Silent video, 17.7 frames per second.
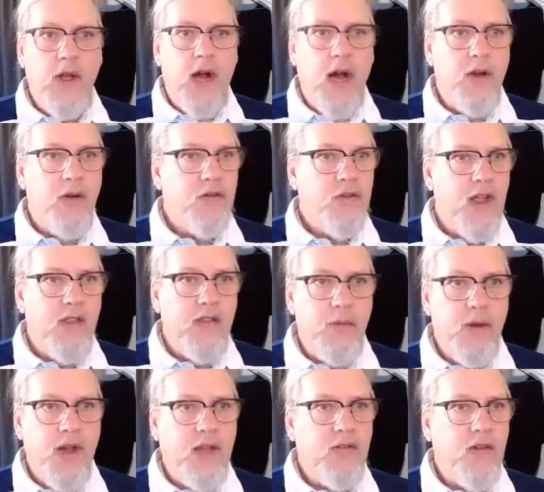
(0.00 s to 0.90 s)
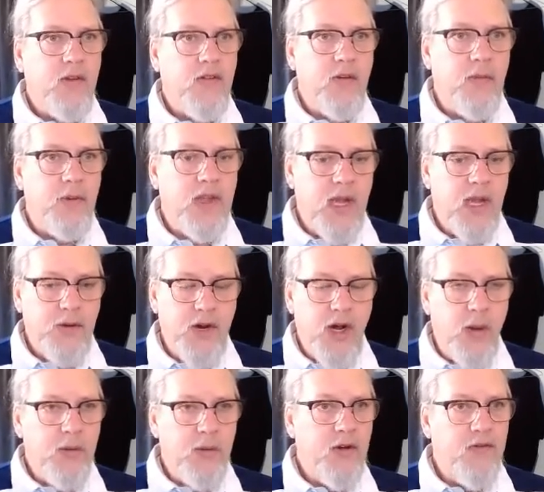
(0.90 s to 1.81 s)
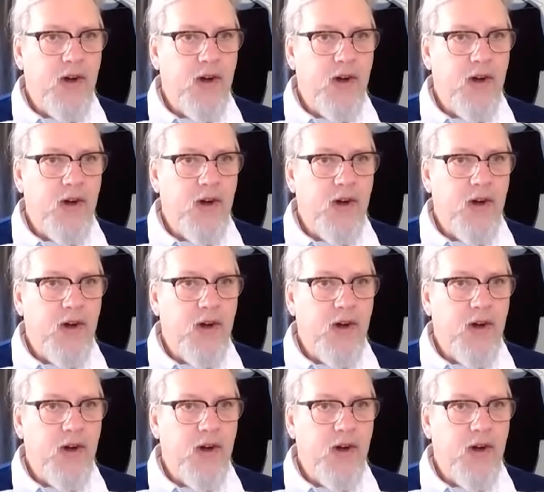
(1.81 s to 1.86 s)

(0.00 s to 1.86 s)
understand the basics of being able to open a